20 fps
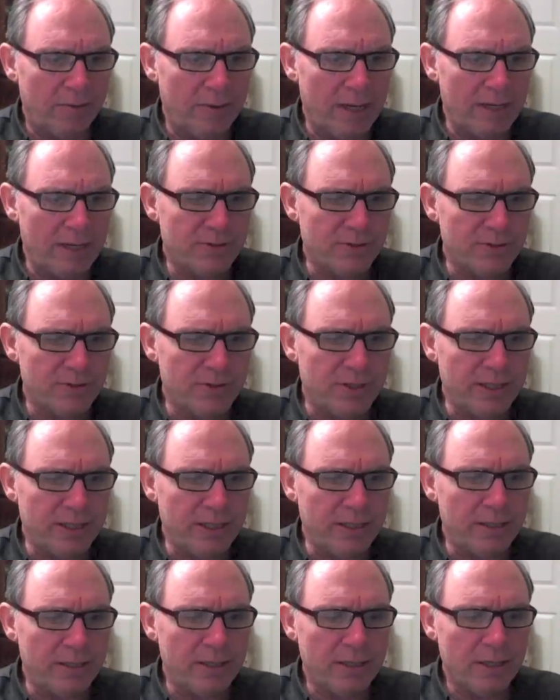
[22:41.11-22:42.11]

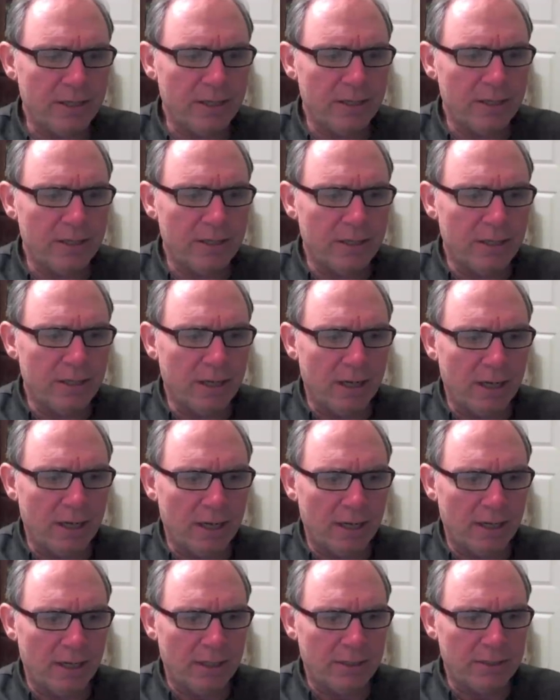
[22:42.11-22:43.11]
Esselstyn
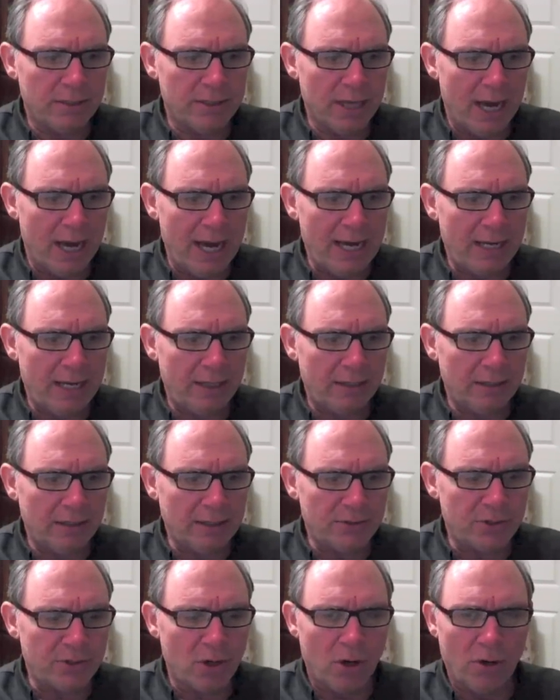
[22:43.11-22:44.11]
diet,
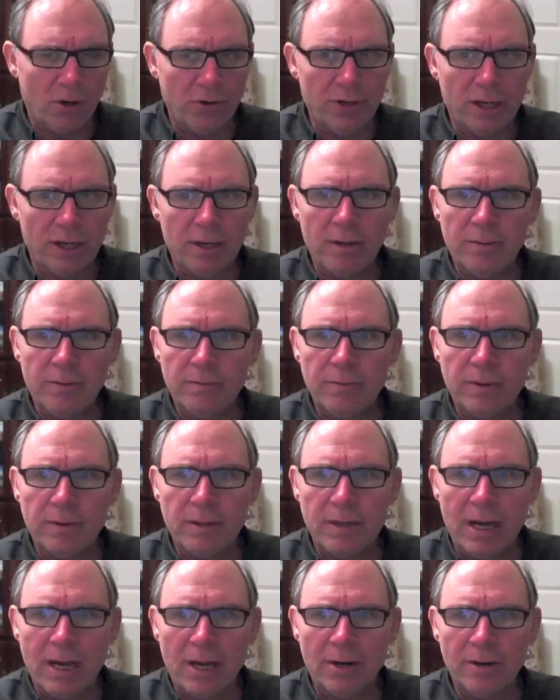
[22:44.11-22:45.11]
it's called
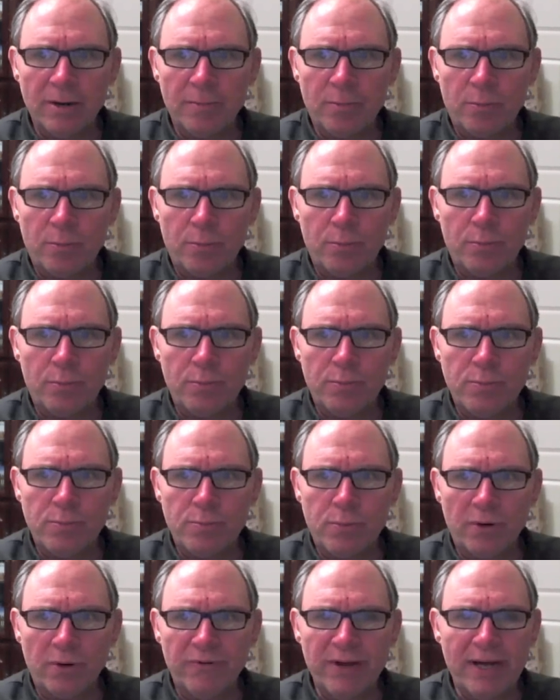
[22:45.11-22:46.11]
How to
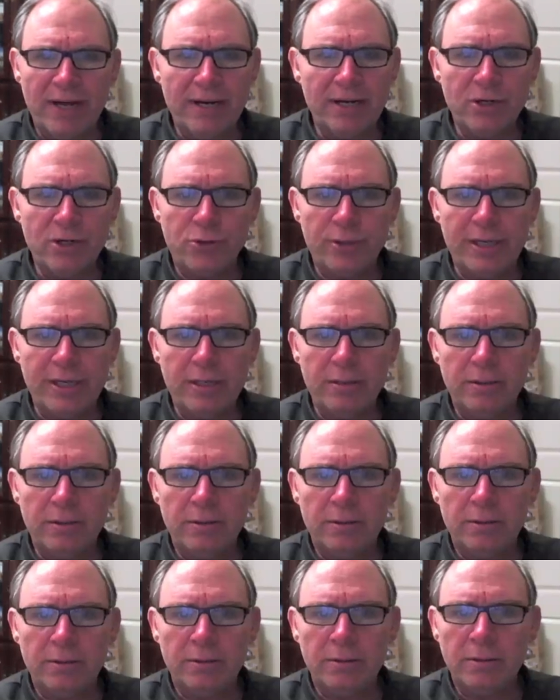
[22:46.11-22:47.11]
Prevent and Treat
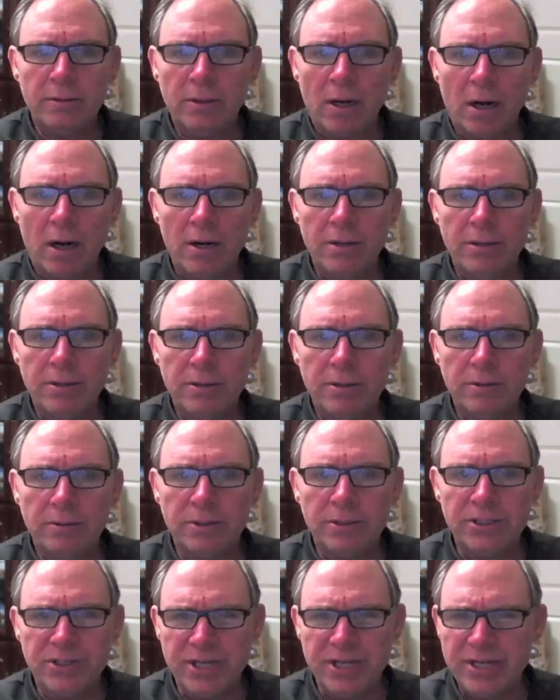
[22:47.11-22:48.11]
Heart
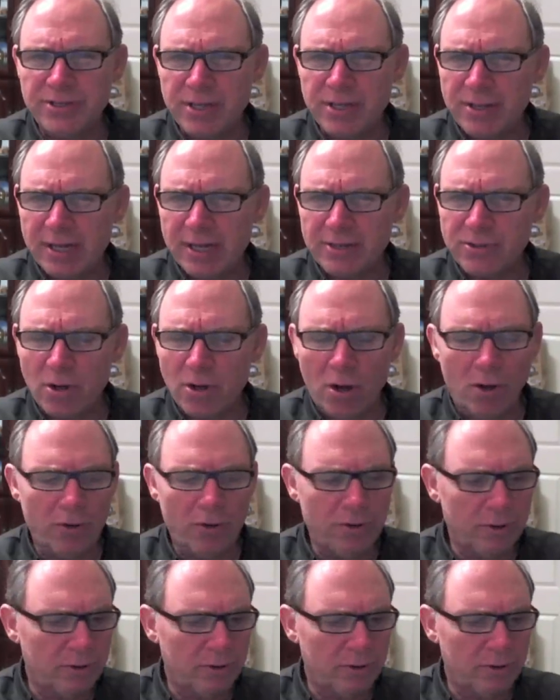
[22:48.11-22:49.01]
Disease, I think it's called.